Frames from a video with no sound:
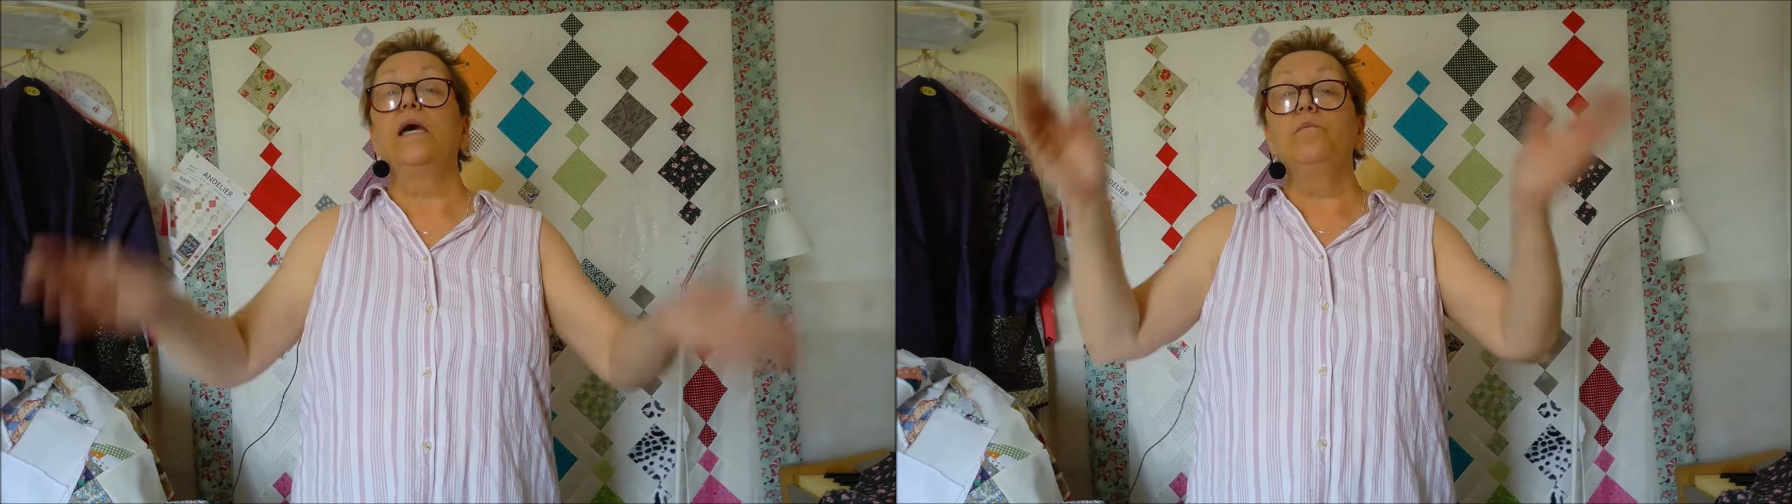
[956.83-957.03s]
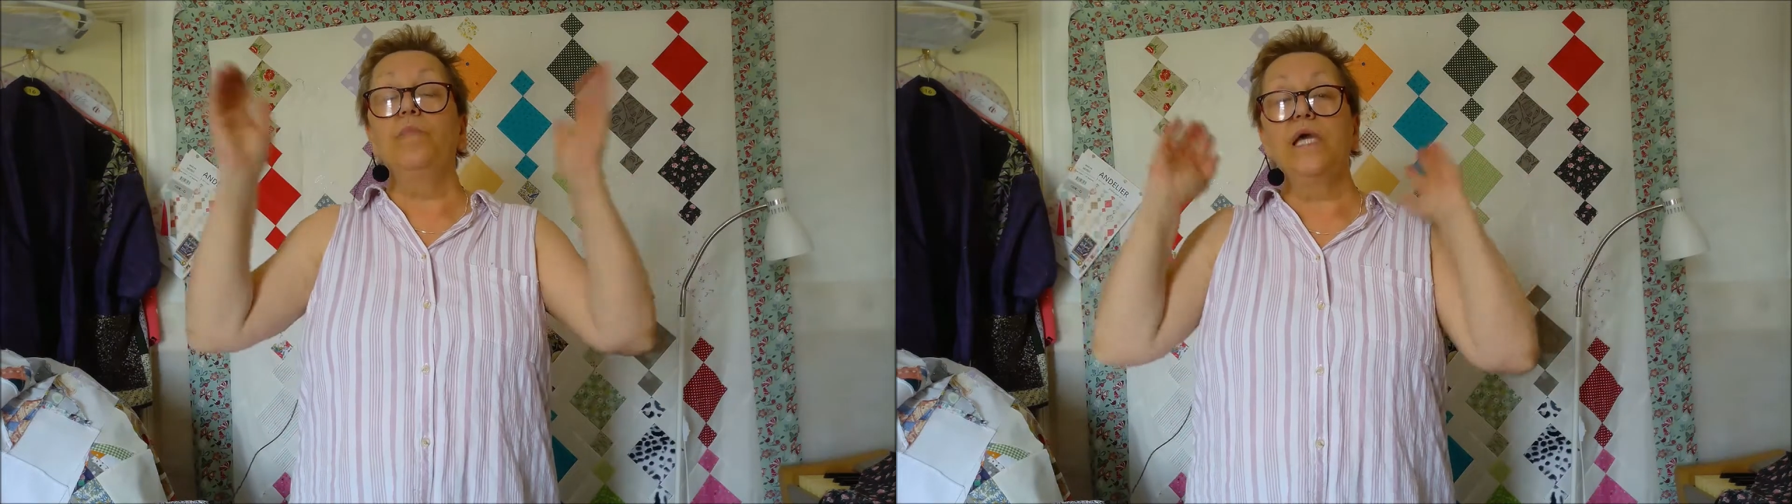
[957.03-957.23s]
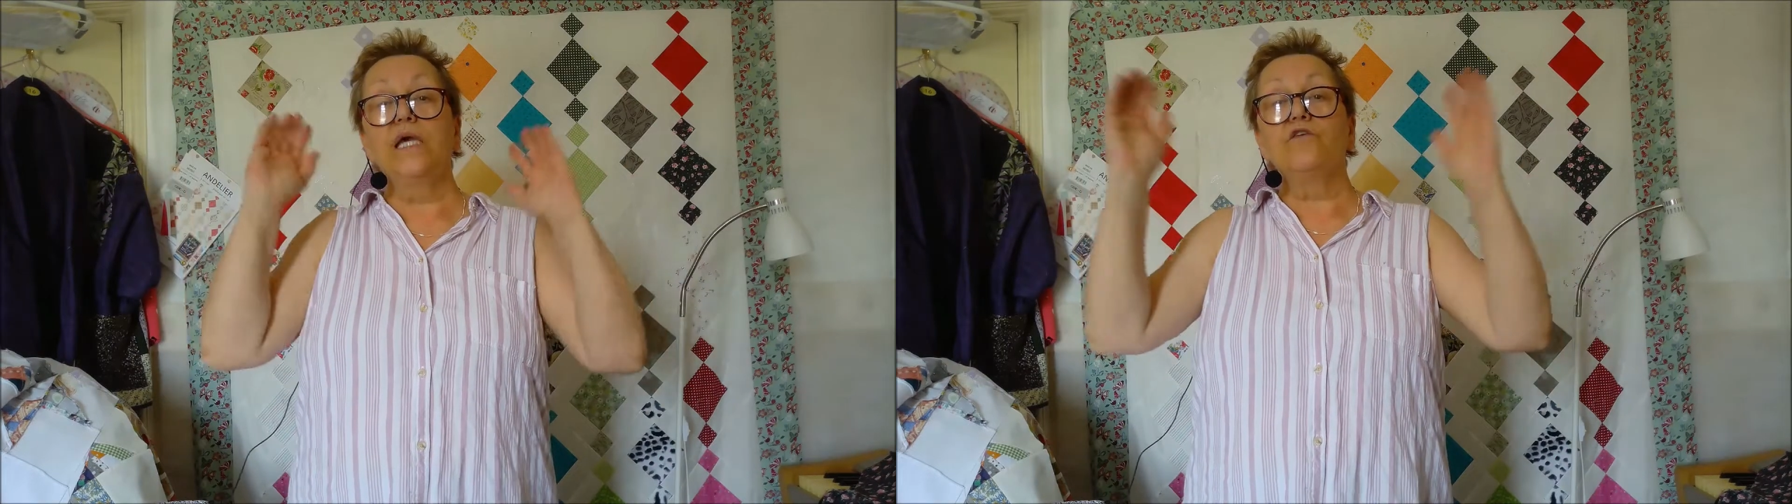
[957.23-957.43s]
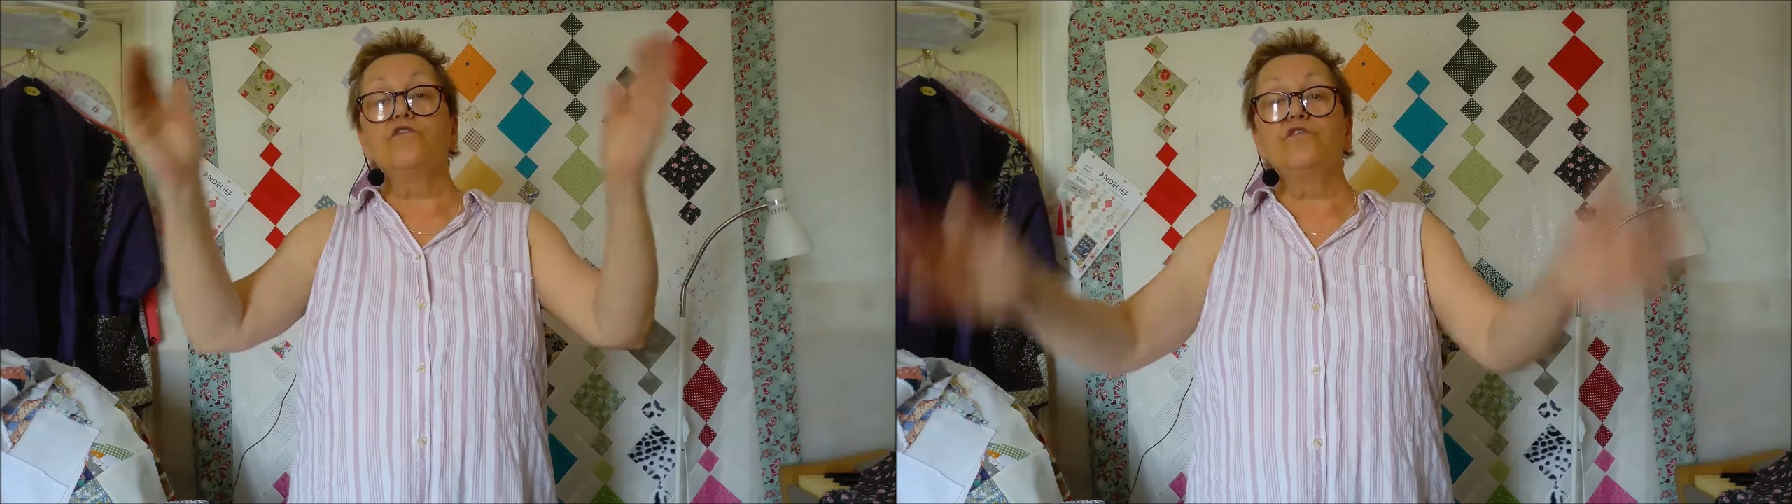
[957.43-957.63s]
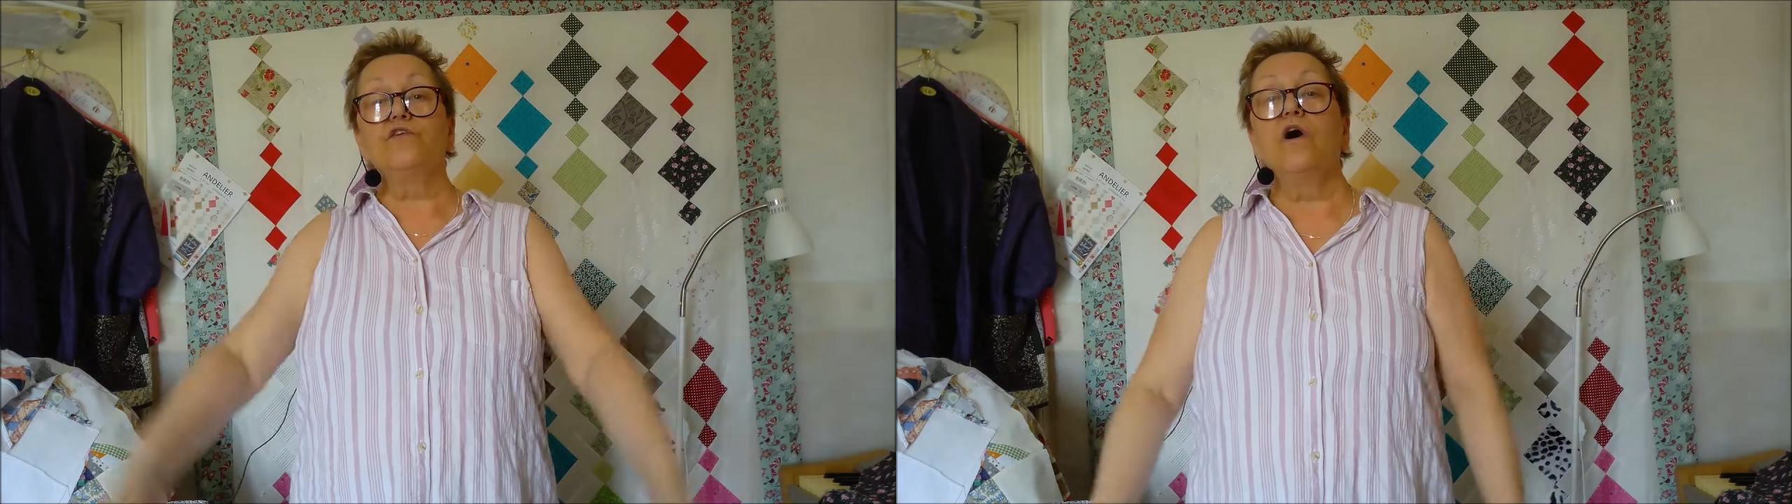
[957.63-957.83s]
a big
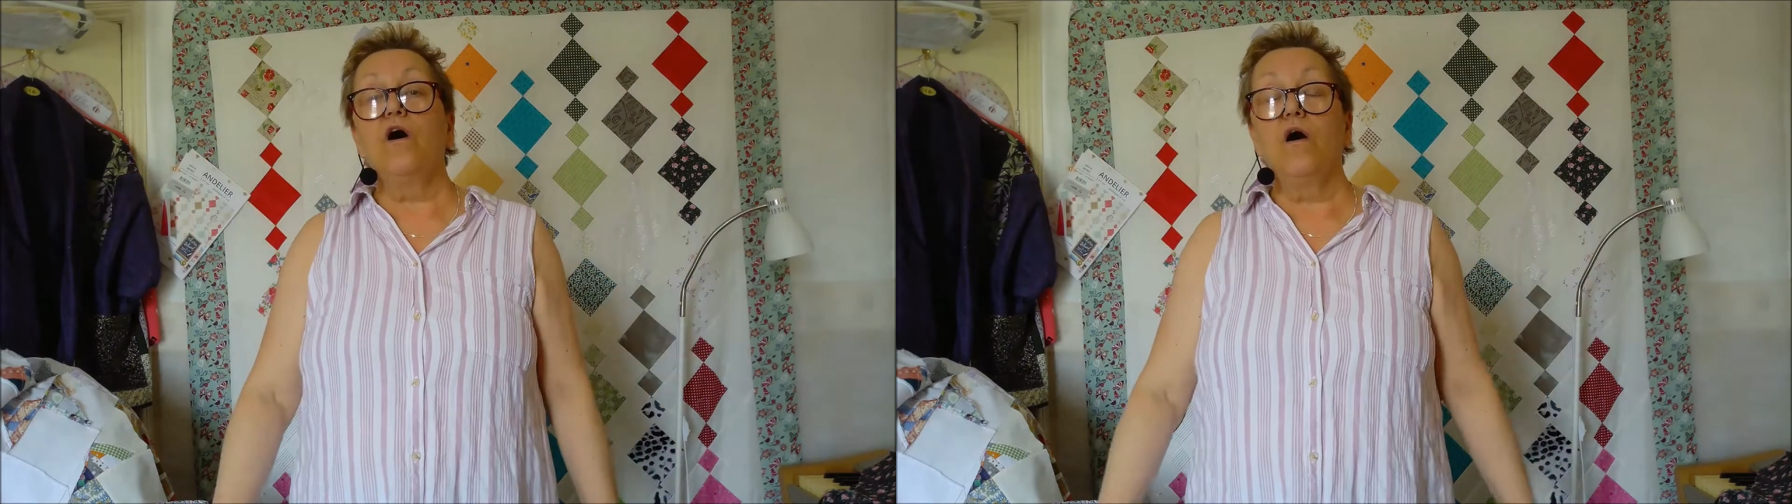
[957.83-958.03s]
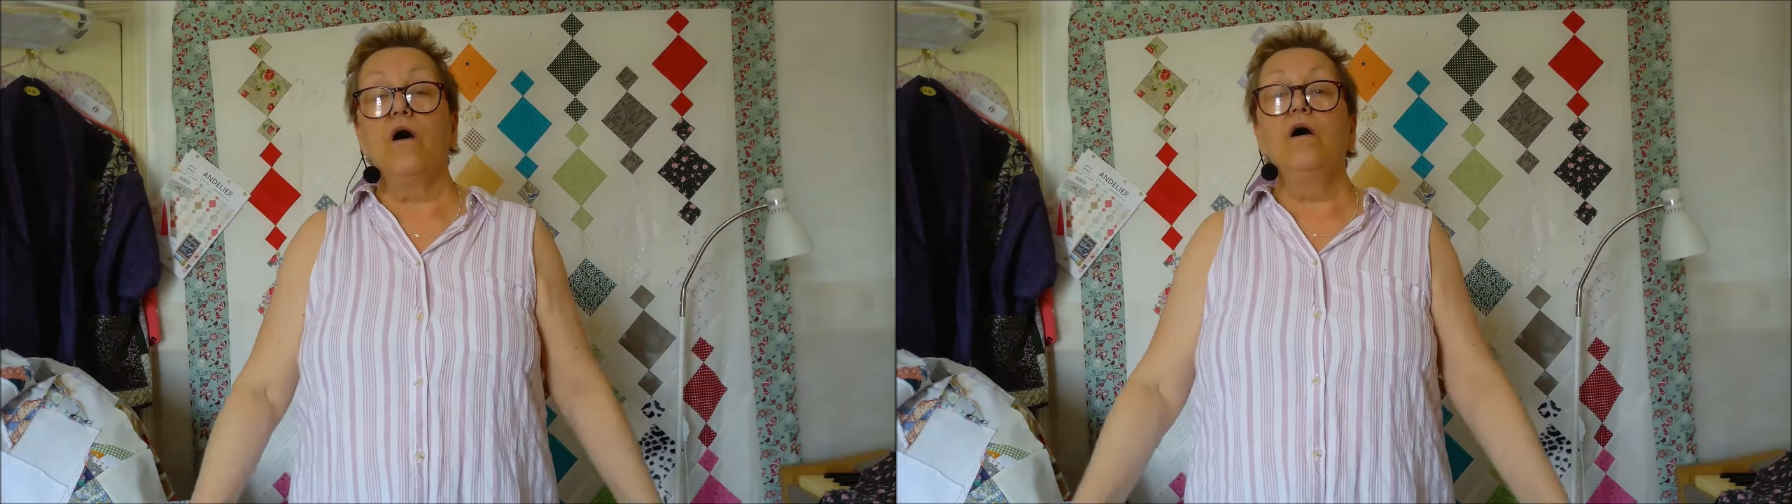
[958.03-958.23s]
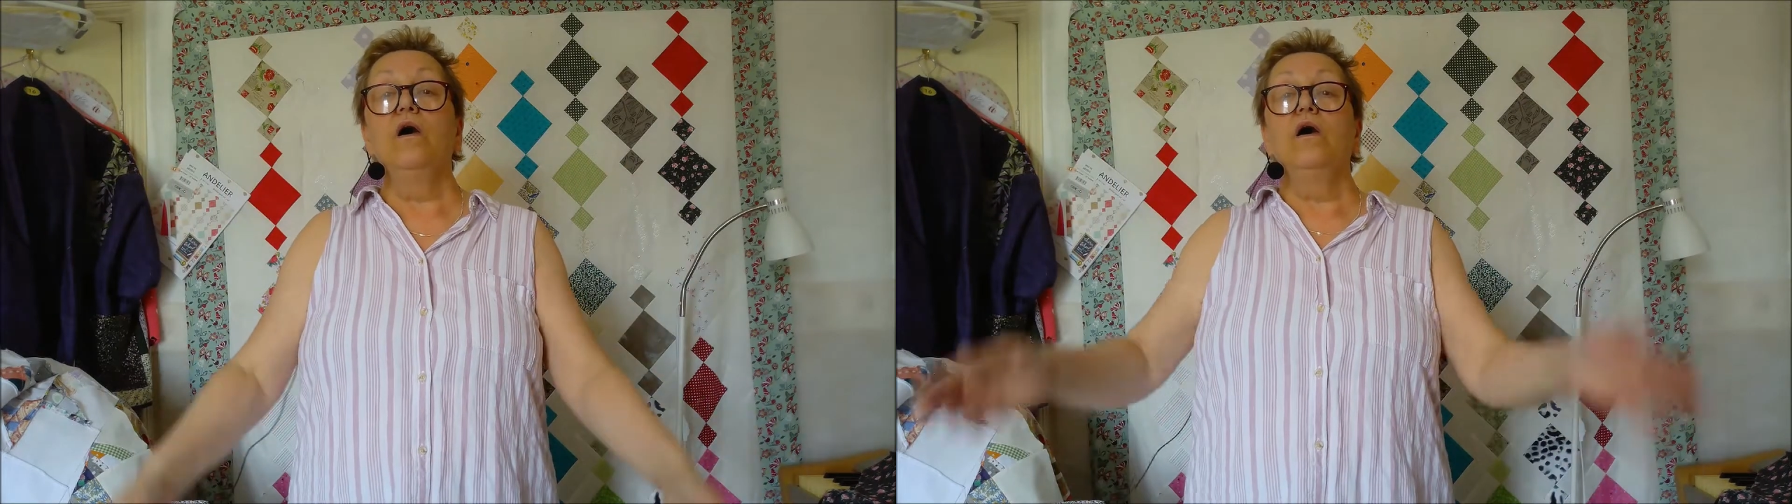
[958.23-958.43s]
star